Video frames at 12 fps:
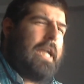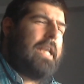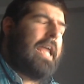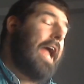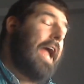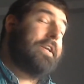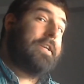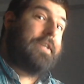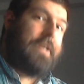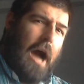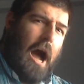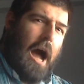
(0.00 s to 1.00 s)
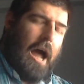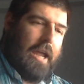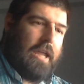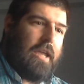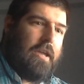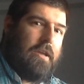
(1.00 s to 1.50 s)
bleed, and
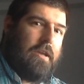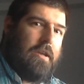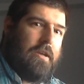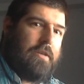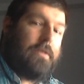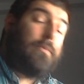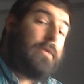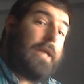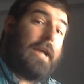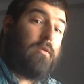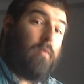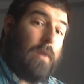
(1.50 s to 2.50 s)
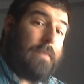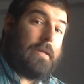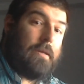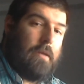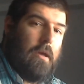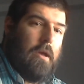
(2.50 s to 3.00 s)
die to protect
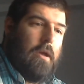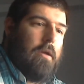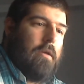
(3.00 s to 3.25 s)
women.